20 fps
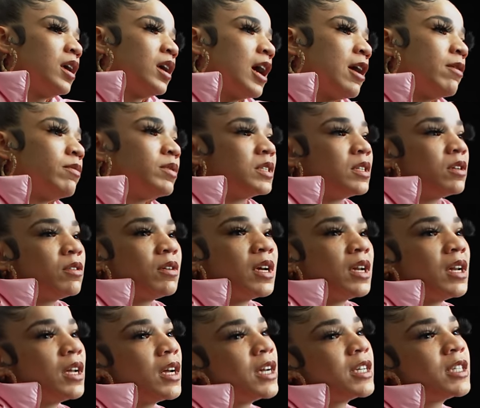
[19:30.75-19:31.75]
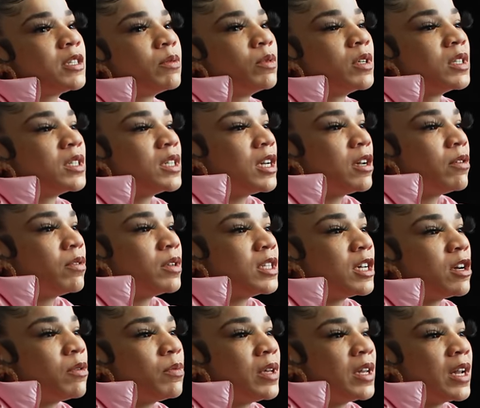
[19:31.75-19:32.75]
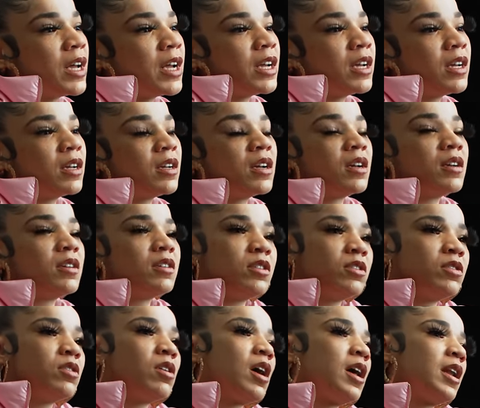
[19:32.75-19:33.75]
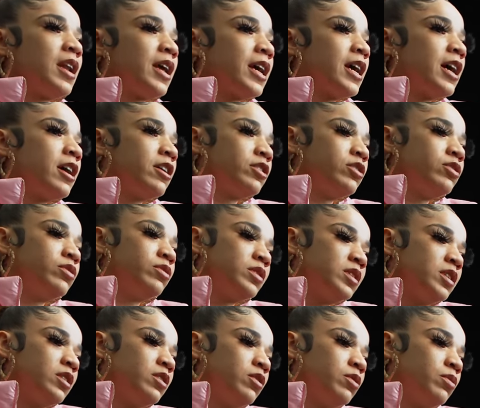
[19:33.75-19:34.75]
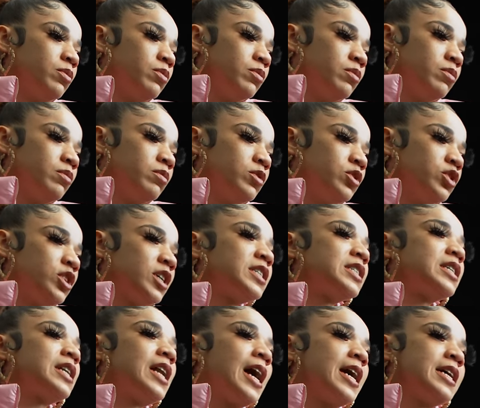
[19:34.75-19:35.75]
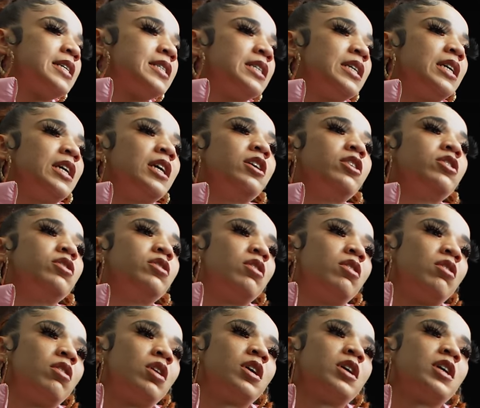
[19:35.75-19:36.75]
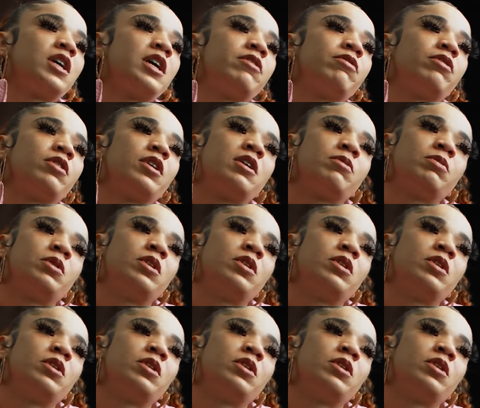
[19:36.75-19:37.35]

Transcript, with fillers: I was still getting customers, and they would tell me like, you know, I like how you still dress classy, you know, or cover up.